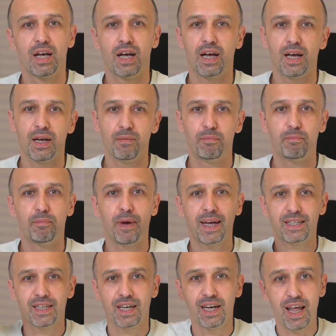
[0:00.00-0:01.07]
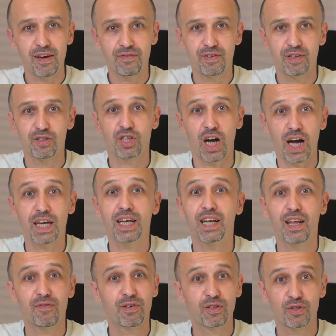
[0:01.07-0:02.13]
uh, better levels, higher
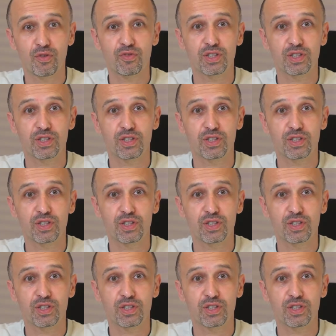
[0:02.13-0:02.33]
levels of